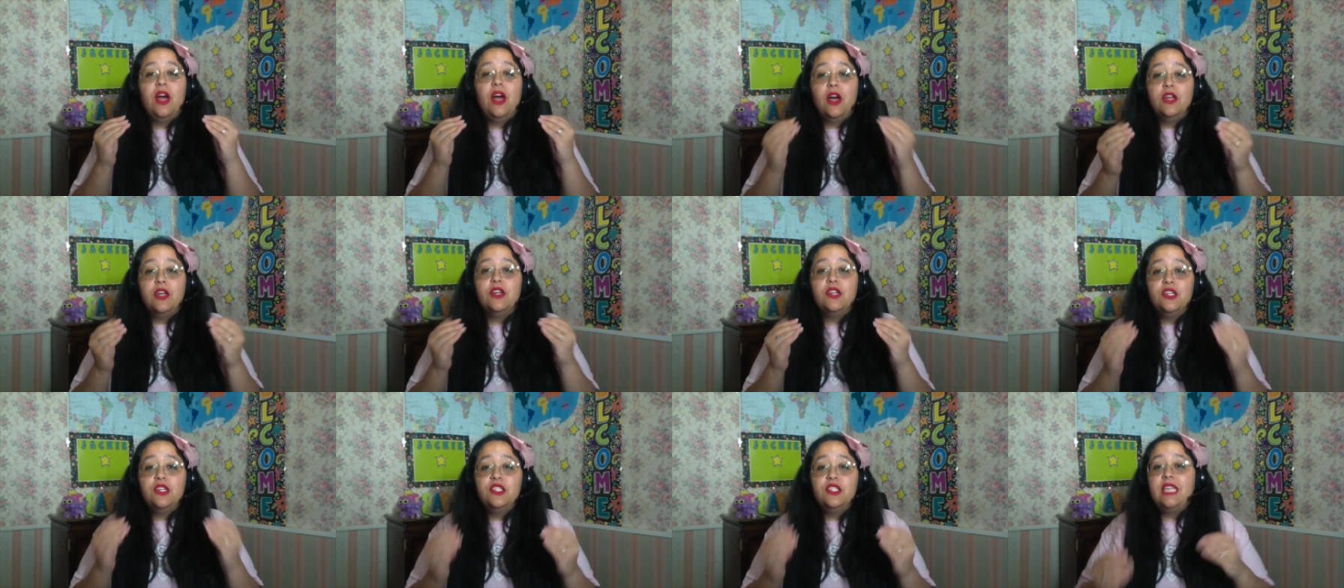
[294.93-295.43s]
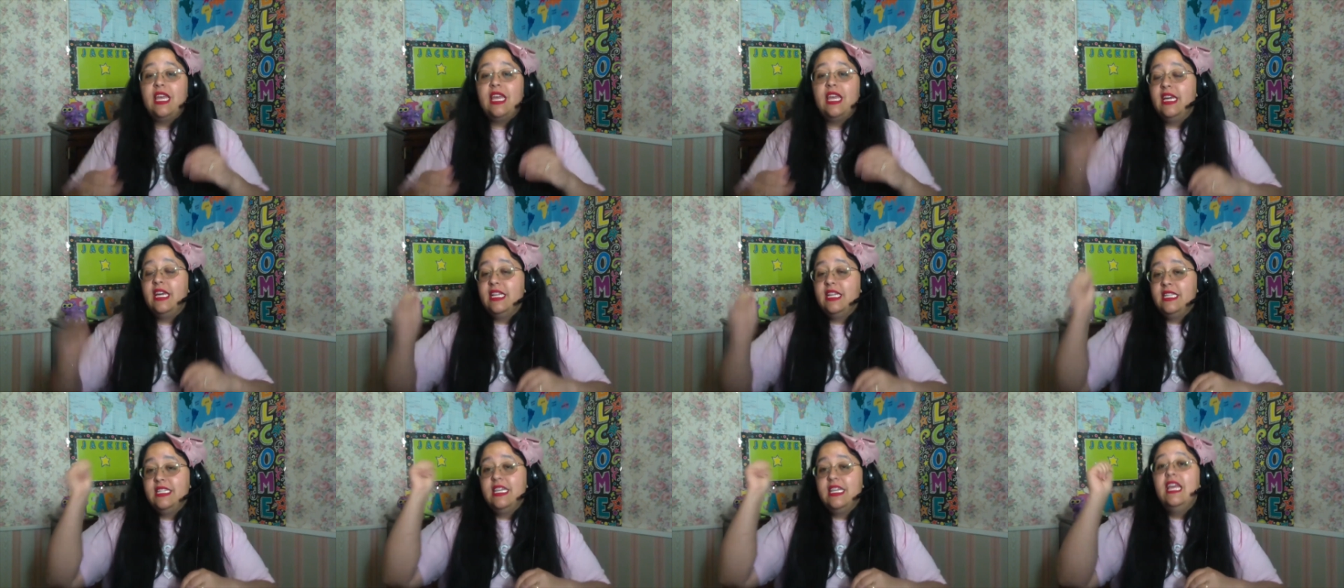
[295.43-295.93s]

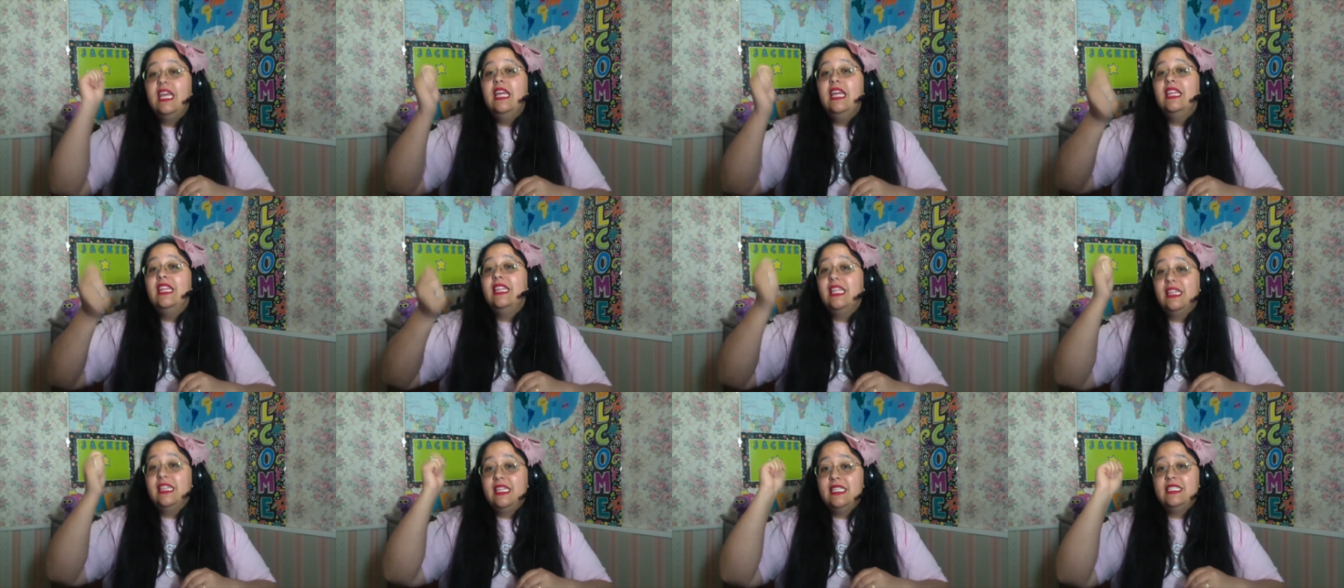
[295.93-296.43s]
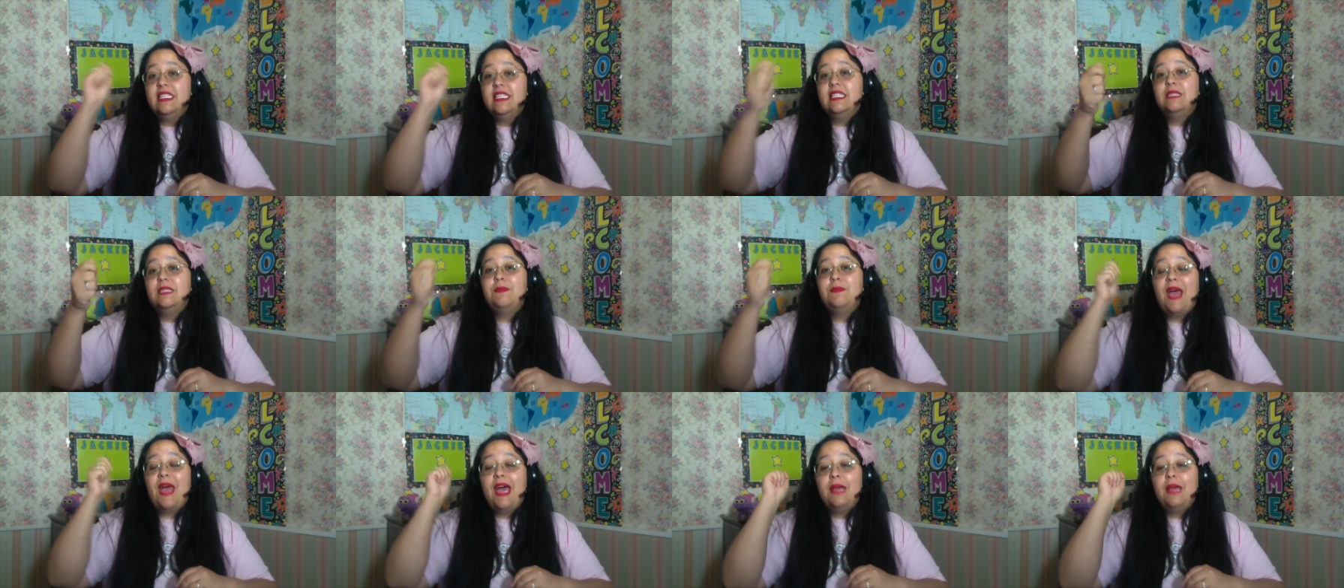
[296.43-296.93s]
understand that this is
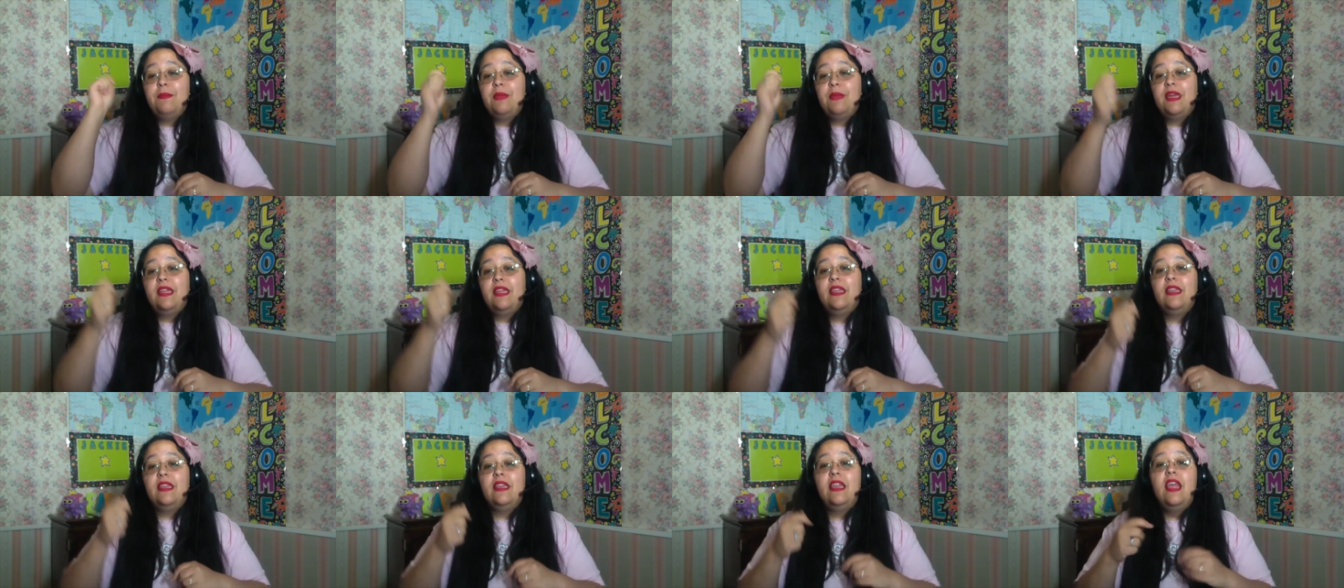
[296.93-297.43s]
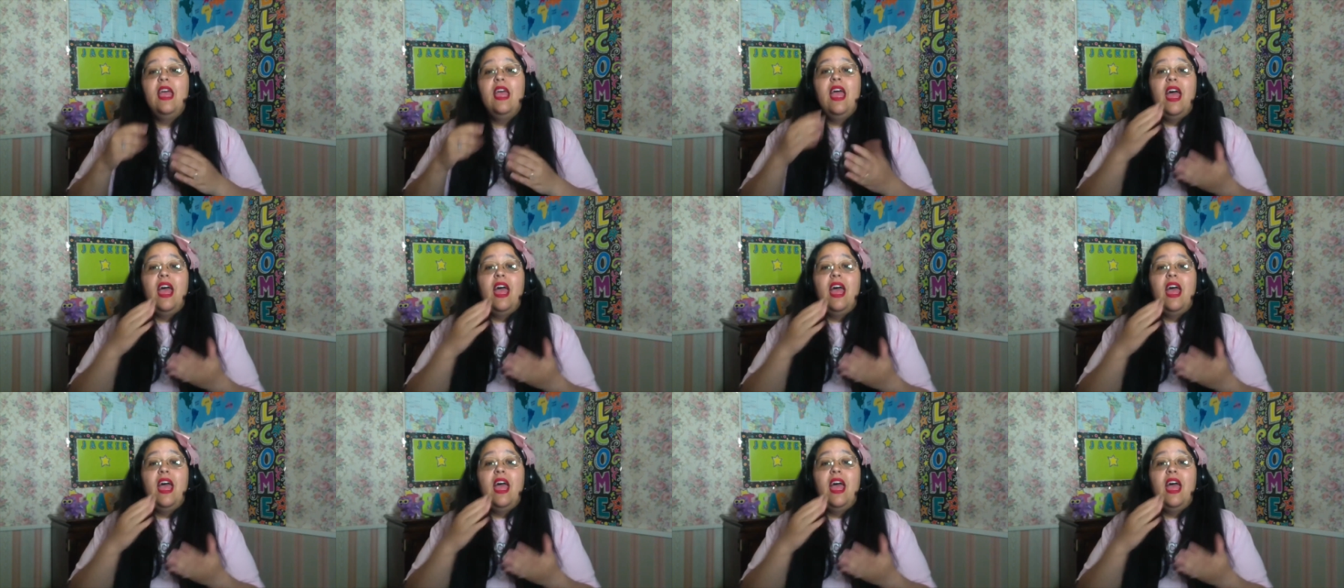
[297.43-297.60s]
badminton.